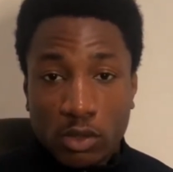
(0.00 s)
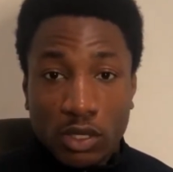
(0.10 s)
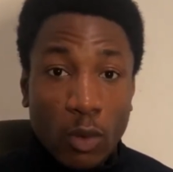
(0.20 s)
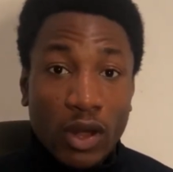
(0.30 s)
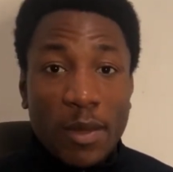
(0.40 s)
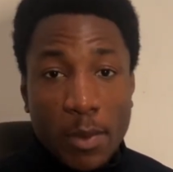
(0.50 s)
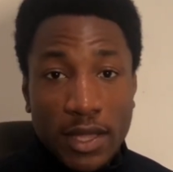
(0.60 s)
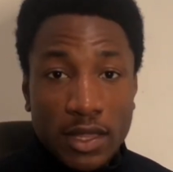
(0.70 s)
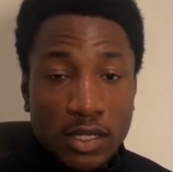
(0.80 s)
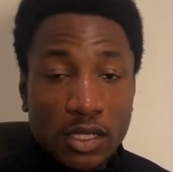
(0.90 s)
Now, what I mean by
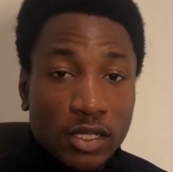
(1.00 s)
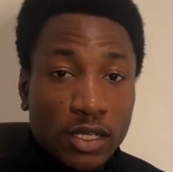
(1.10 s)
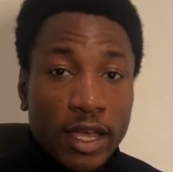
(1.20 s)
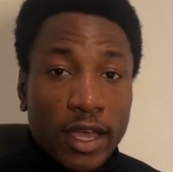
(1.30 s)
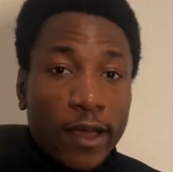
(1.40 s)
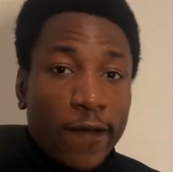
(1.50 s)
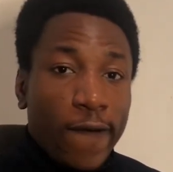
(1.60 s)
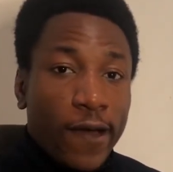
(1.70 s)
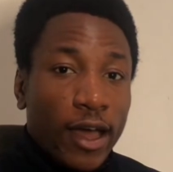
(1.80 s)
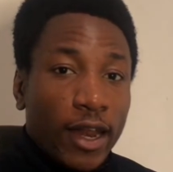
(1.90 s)
this is,
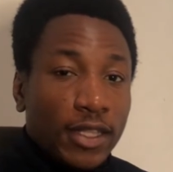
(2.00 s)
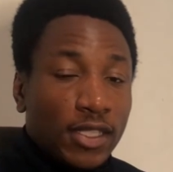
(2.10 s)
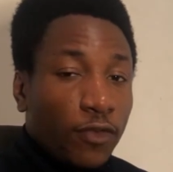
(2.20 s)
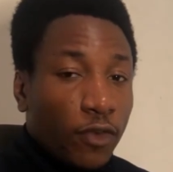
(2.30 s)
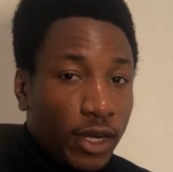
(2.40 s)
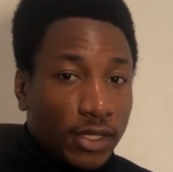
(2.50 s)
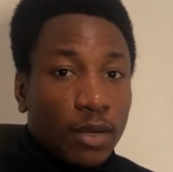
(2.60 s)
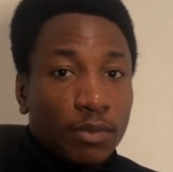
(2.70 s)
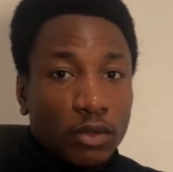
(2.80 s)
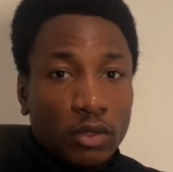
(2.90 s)
let's say, for example,